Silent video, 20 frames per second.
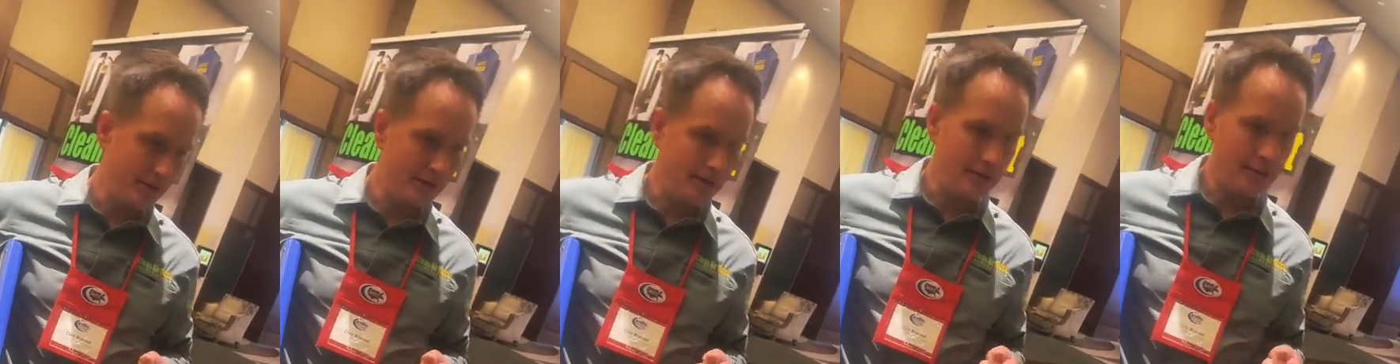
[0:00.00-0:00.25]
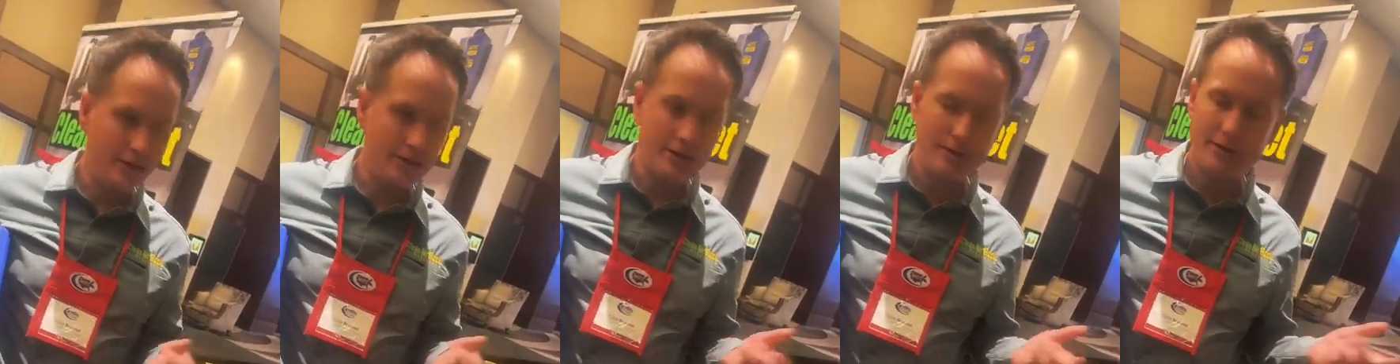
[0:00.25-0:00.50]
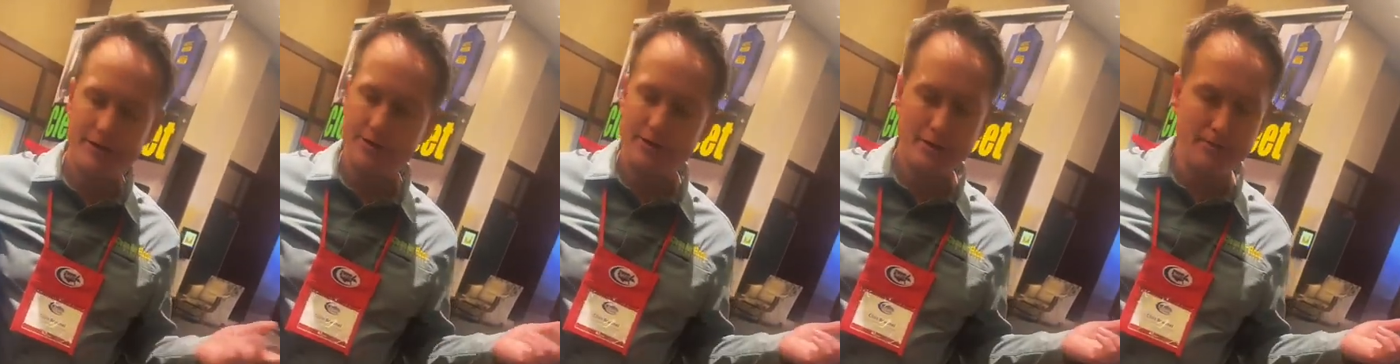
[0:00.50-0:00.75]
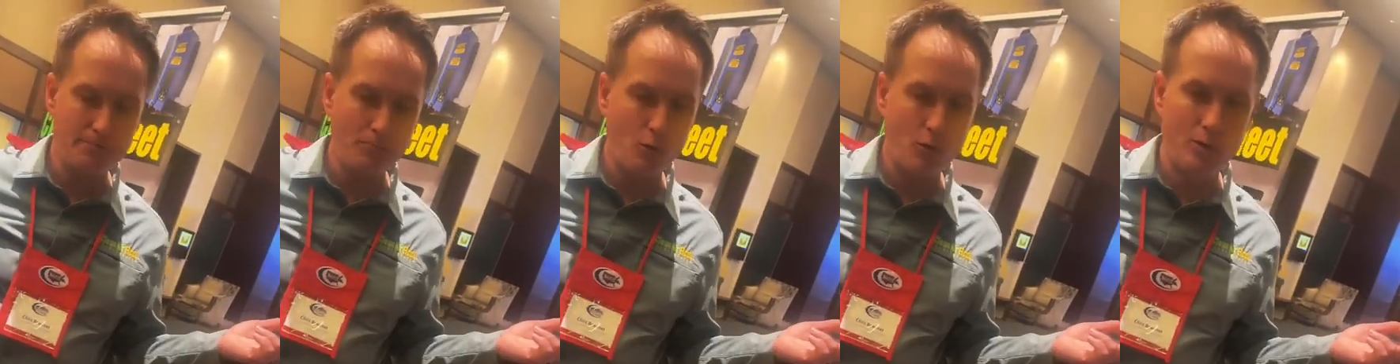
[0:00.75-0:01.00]
It's
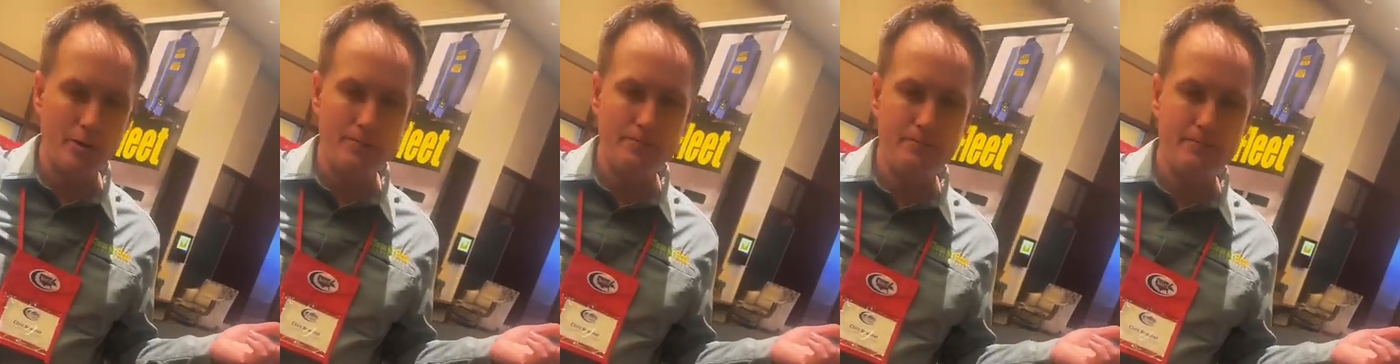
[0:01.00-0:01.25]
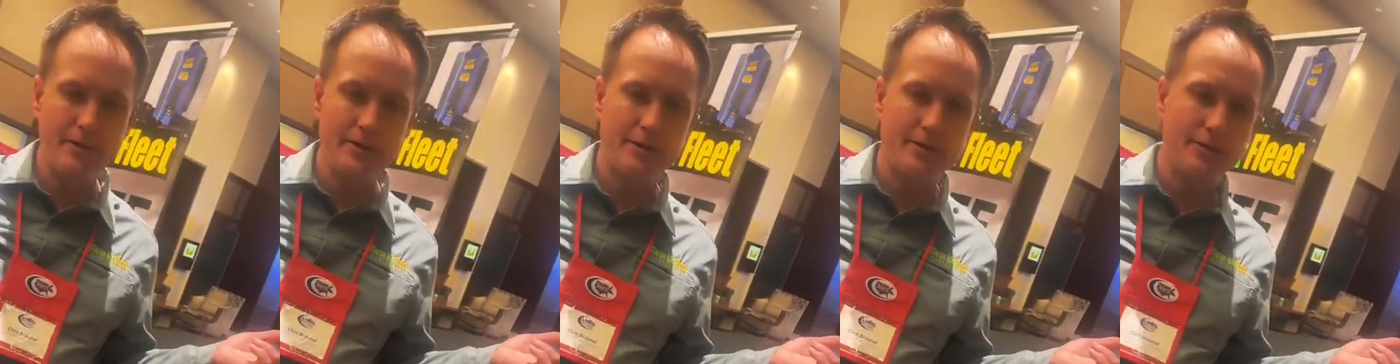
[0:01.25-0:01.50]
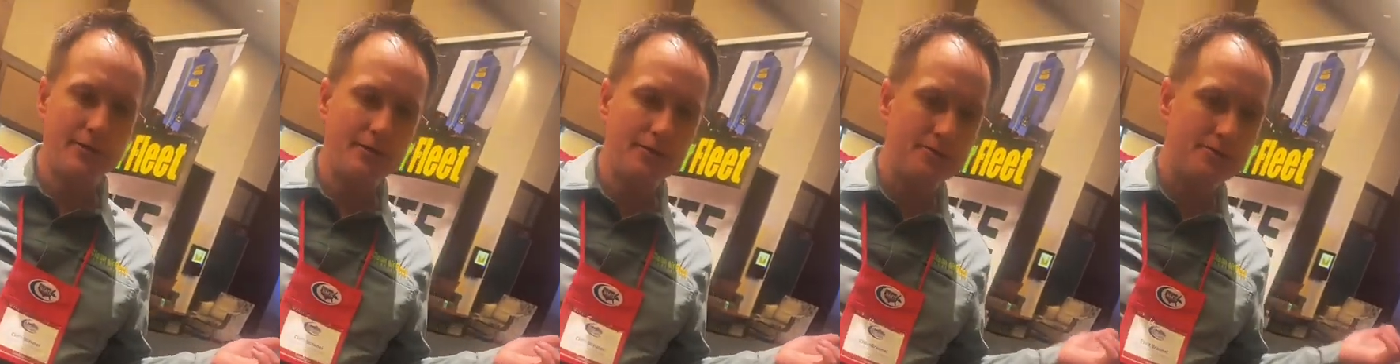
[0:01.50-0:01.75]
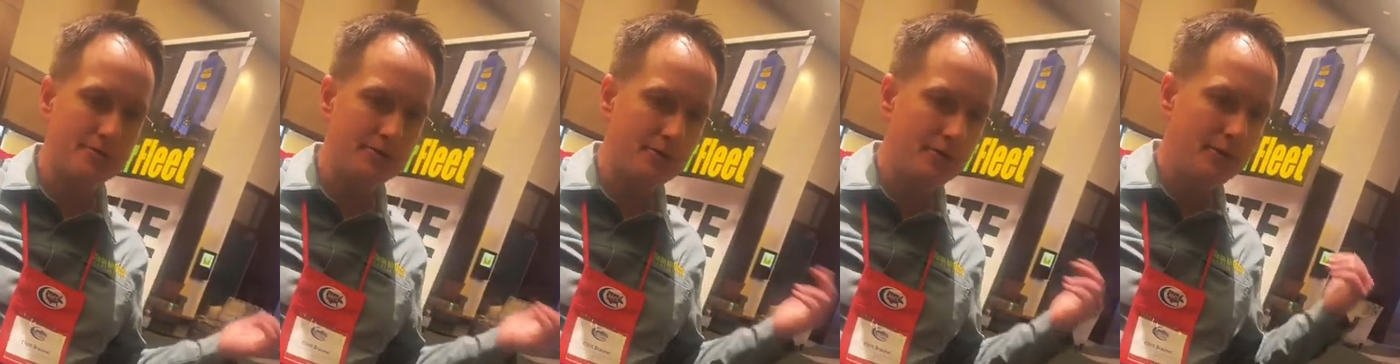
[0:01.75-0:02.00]
important because